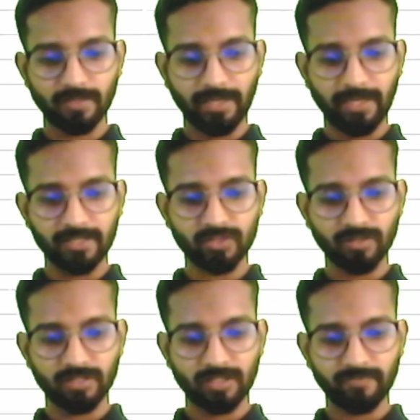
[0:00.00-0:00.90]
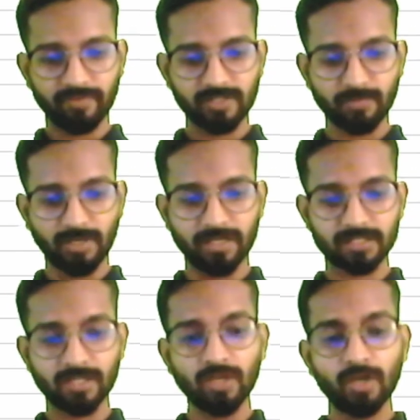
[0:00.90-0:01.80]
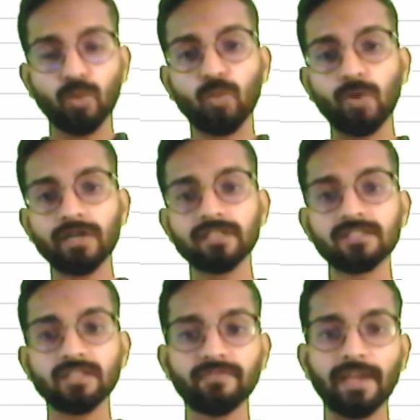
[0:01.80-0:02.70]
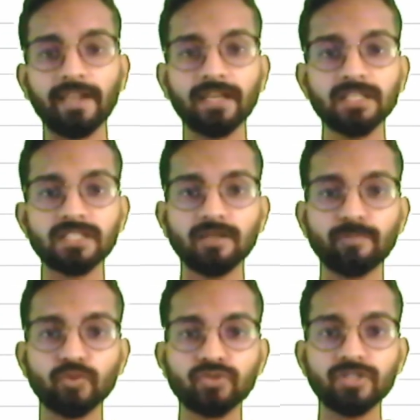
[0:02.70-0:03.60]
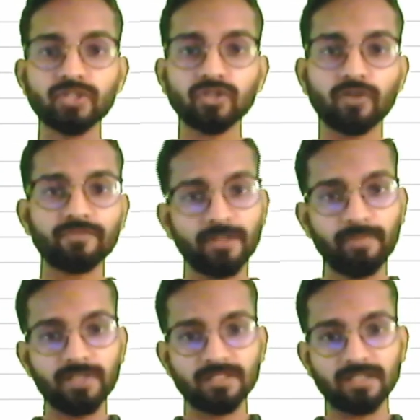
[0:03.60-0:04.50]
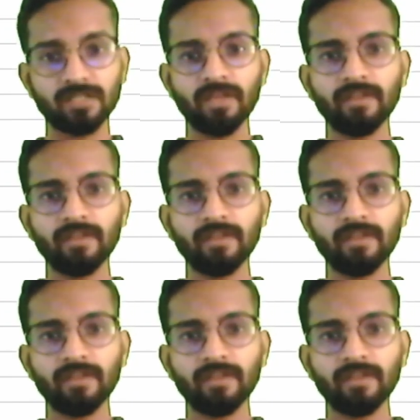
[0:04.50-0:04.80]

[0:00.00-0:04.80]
As on 31st March, what is the financial position of the business,